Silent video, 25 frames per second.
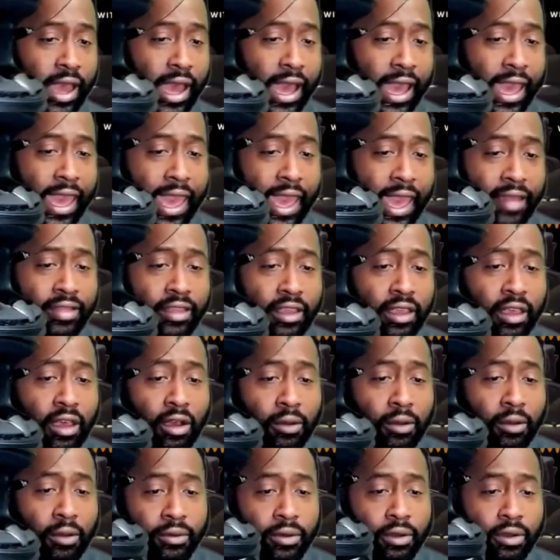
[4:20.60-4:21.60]
I had the
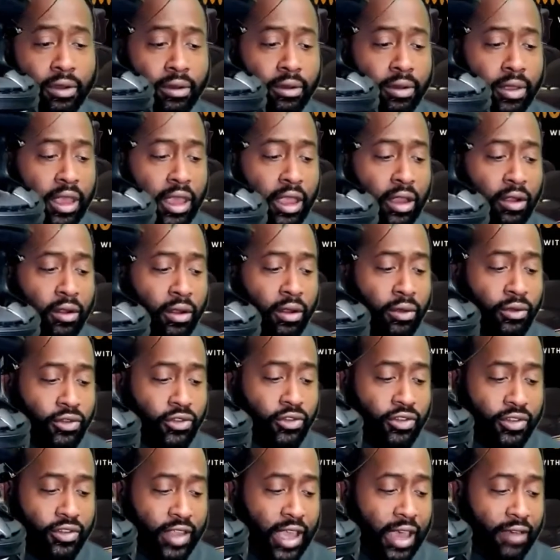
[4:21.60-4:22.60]
GoPro Hero
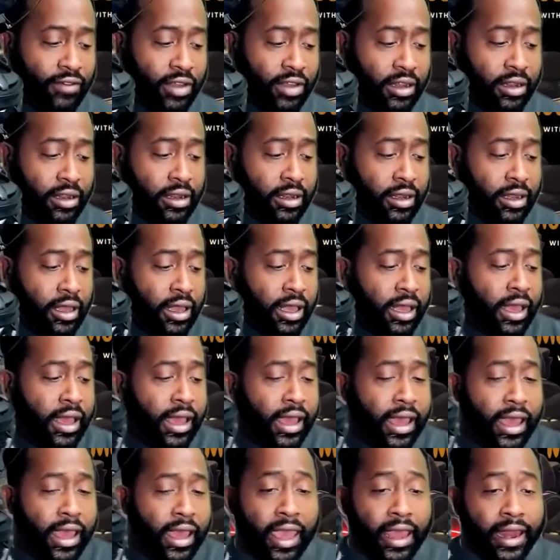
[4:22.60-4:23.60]
7,
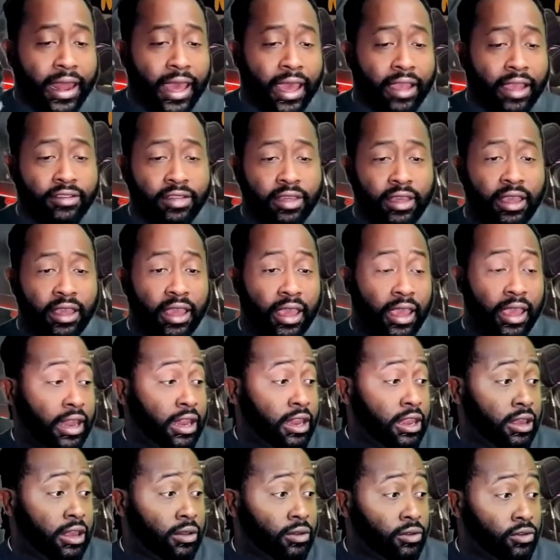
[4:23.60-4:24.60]
and actually
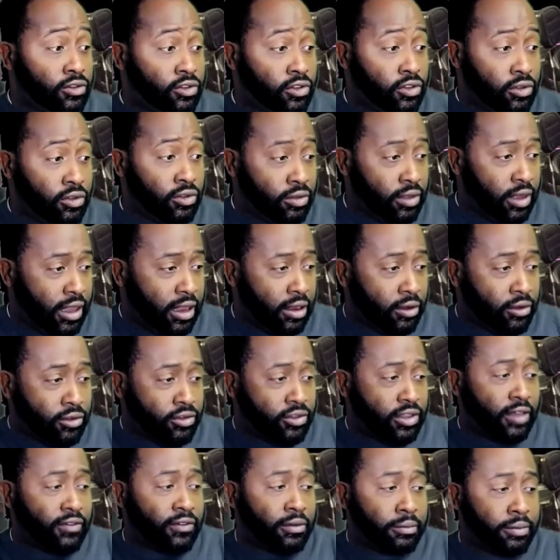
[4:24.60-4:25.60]
the Hero
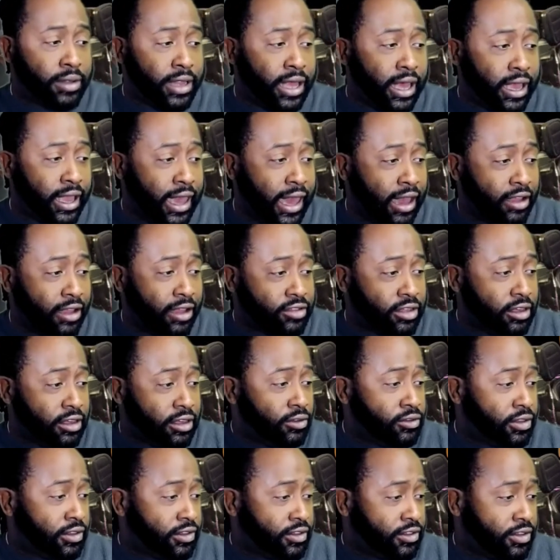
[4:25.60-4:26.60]
7 Black actually
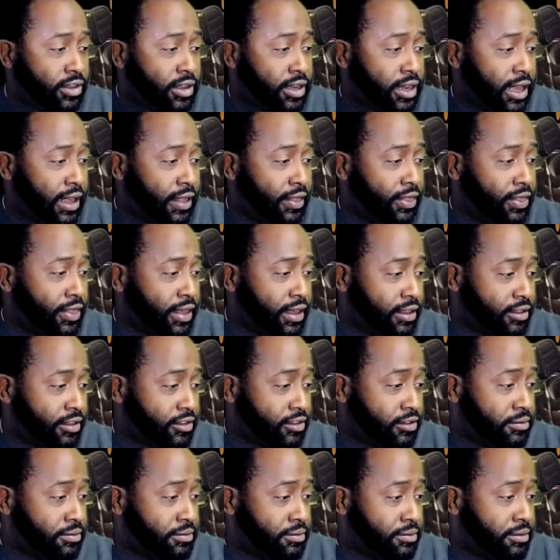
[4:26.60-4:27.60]
used to sit in
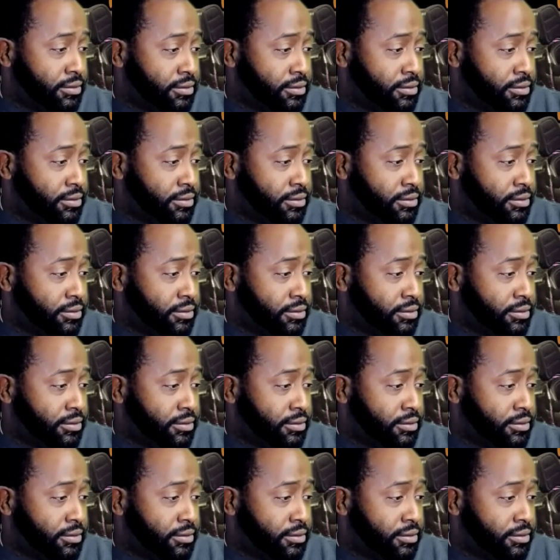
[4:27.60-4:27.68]
this.